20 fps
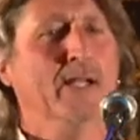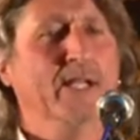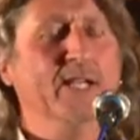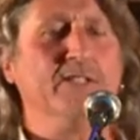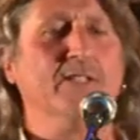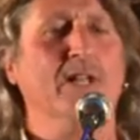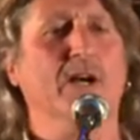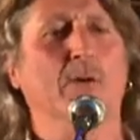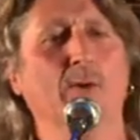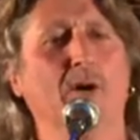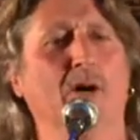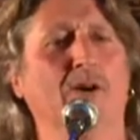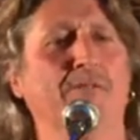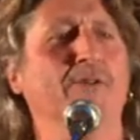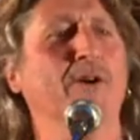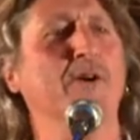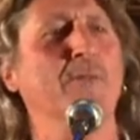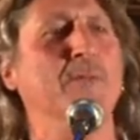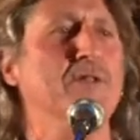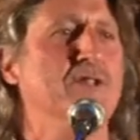It's like we are
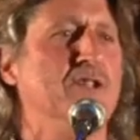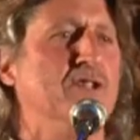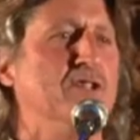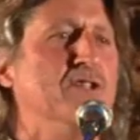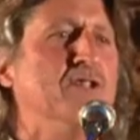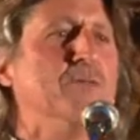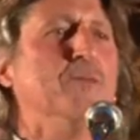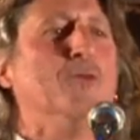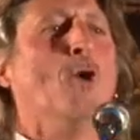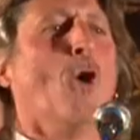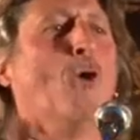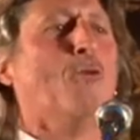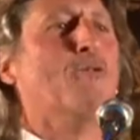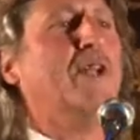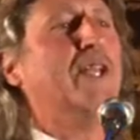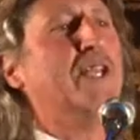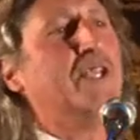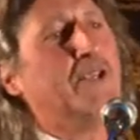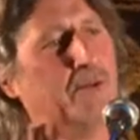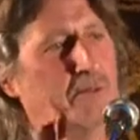folk musicians, we're not
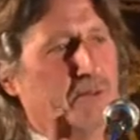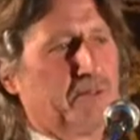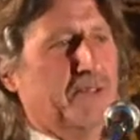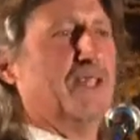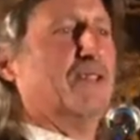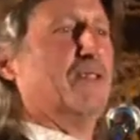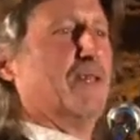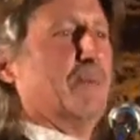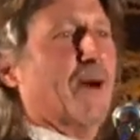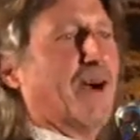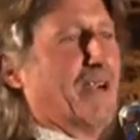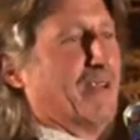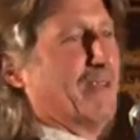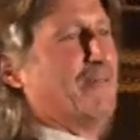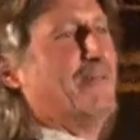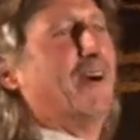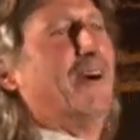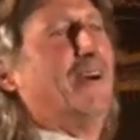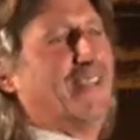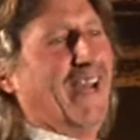really using the
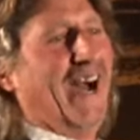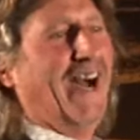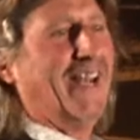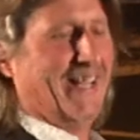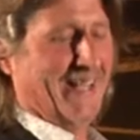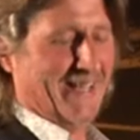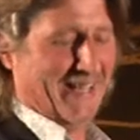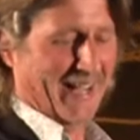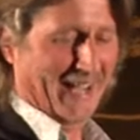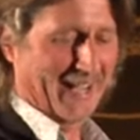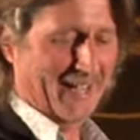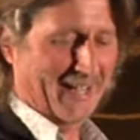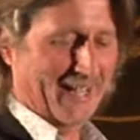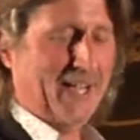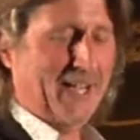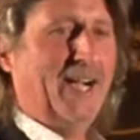microphone. Da, da, da.